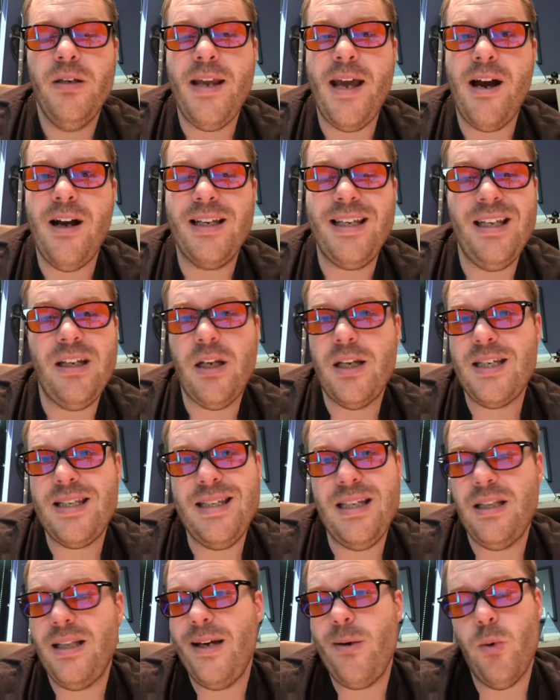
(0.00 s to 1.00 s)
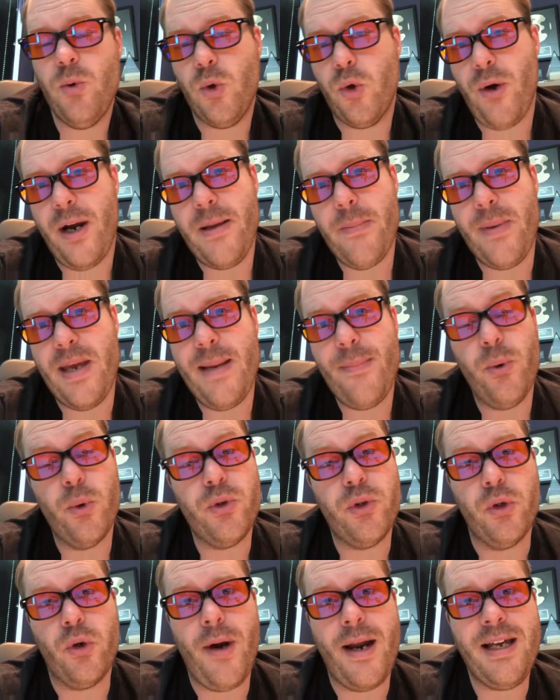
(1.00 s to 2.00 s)
Now, again, I said that were great people,
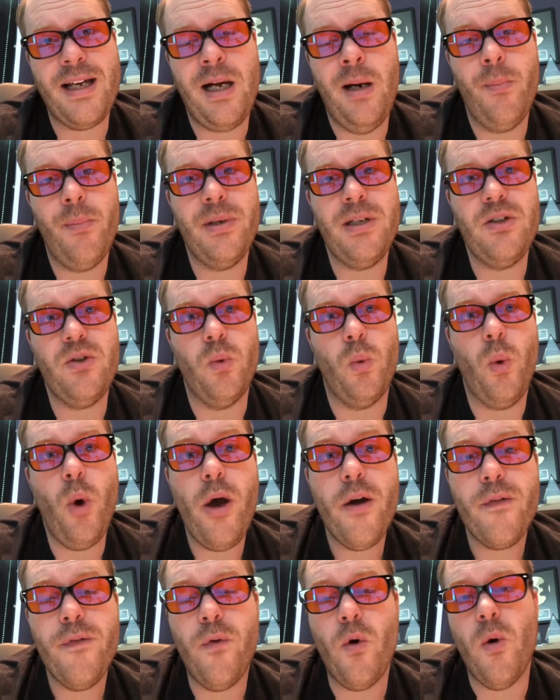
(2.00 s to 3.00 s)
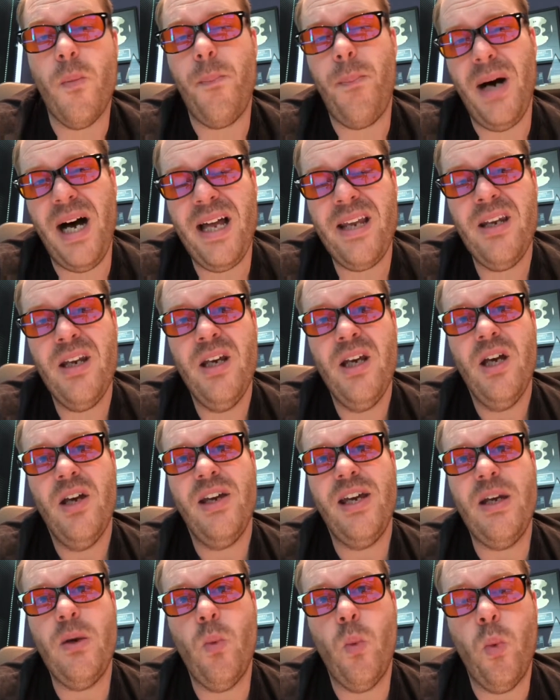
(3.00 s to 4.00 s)
was a great company to work for, but
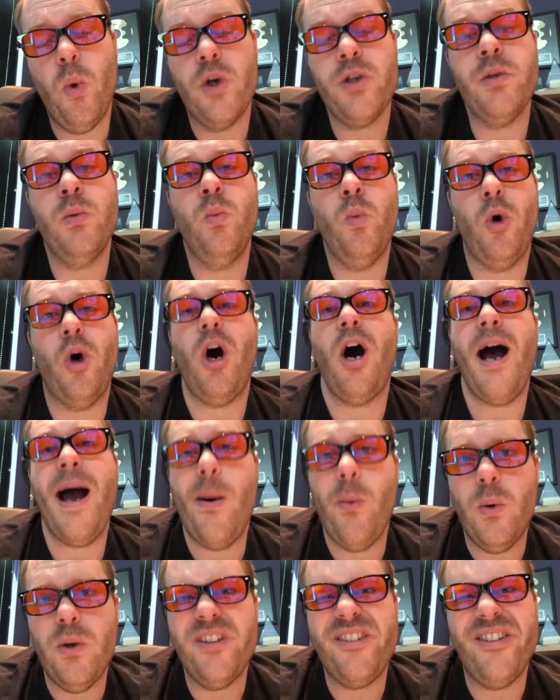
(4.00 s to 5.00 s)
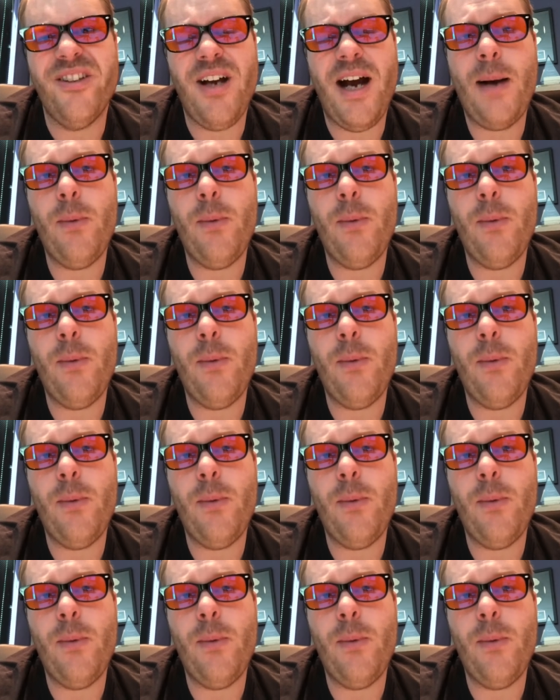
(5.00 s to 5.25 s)
it wasn't what I wanted.